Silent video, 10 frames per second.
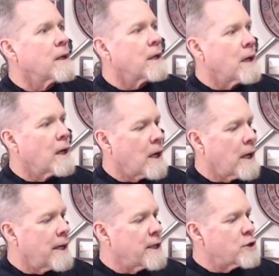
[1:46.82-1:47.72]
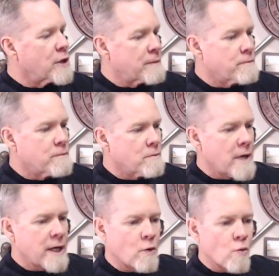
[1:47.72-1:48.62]
And he's going to
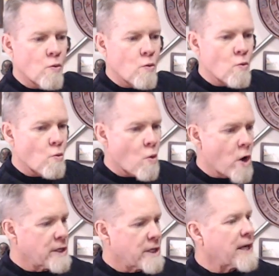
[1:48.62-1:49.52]
make one